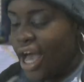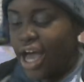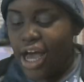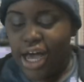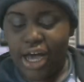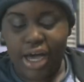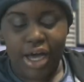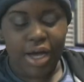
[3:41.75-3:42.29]

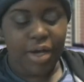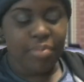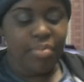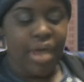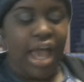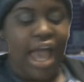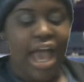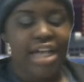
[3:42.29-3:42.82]

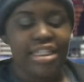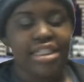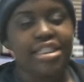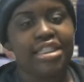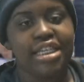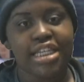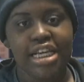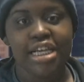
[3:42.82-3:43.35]
Um, as the
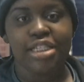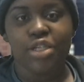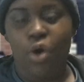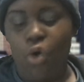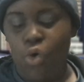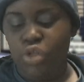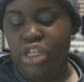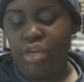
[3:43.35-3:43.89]
city's
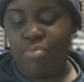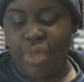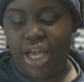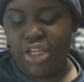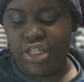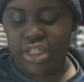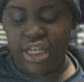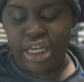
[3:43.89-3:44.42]
only
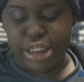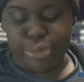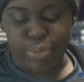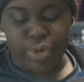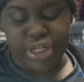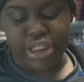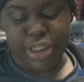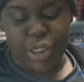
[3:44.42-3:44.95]
major league
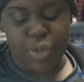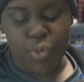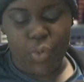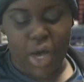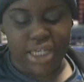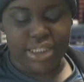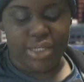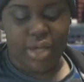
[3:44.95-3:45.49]
sports team who
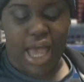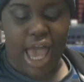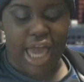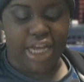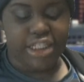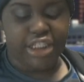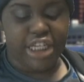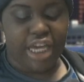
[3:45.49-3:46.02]
hasn't had
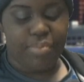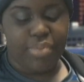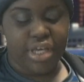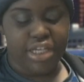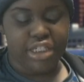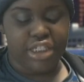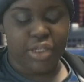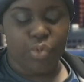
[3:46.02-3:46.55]
a
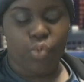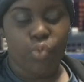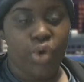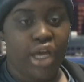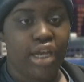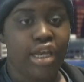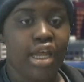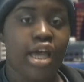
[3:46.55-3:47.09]
championship
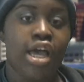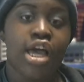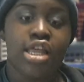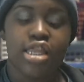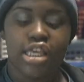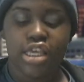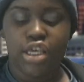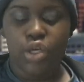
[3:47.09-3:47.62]
win,
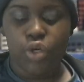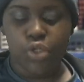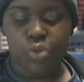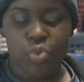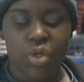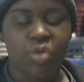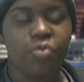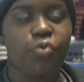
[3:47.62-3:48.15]
the Eagles
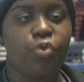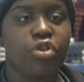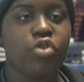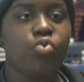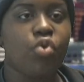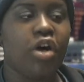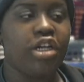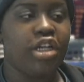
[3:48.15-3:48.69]
won
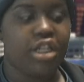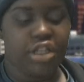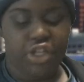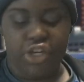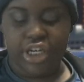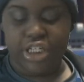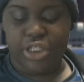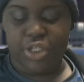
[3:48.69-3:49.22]
41 to
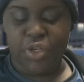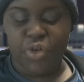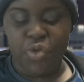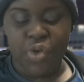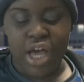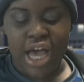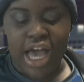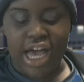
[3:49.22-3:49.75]

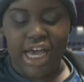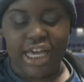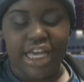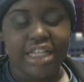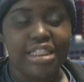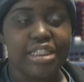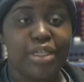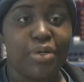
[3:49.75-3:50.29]
32
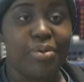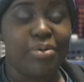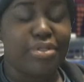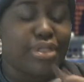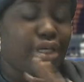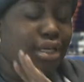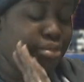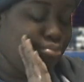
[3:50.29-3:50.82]
against
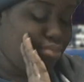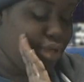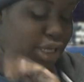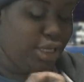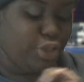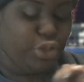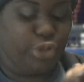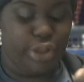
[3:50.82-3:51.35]
those
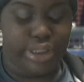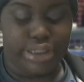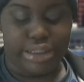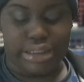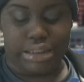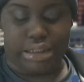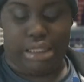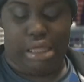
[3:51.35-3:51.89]

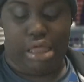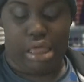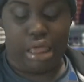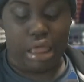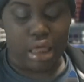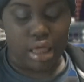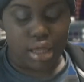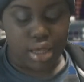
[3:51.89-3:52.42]
Patriots.
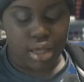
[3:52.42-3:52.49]
Ugh.